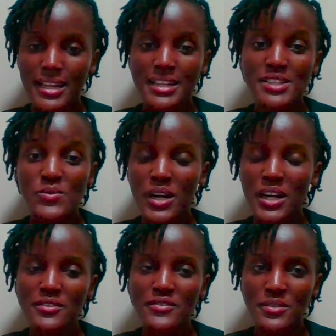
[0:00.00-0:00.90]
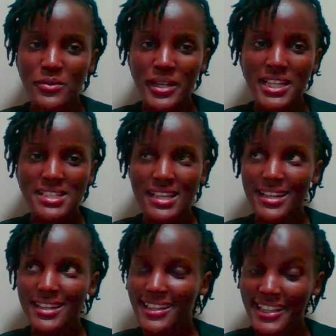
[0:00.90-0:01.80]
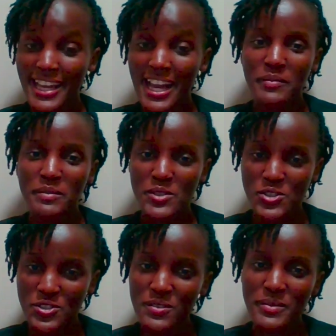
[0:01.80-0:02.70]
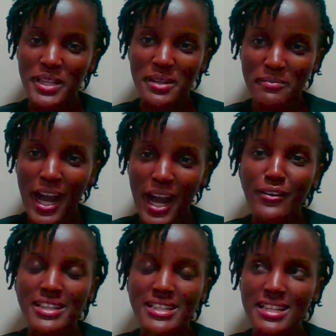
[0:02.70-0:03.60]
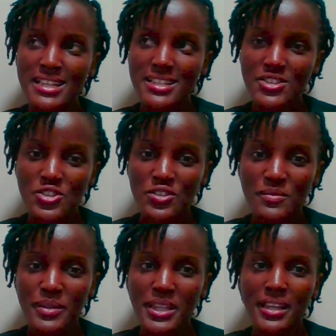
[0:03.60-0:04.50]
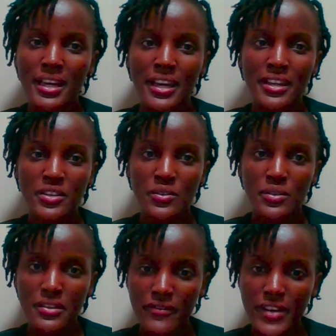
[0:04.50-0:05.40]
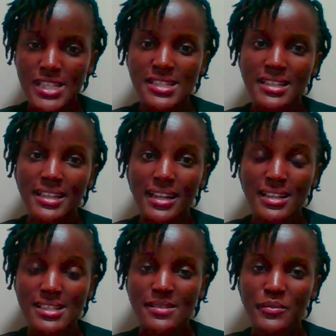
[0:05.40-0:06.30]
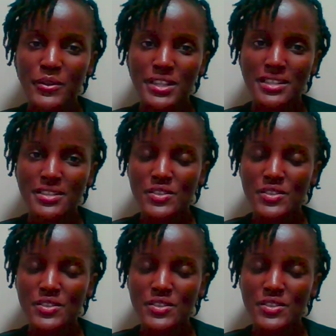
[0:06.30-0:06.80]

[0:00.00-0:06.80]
That is one of the ways that young people should be empowered and should be, invested in and supported.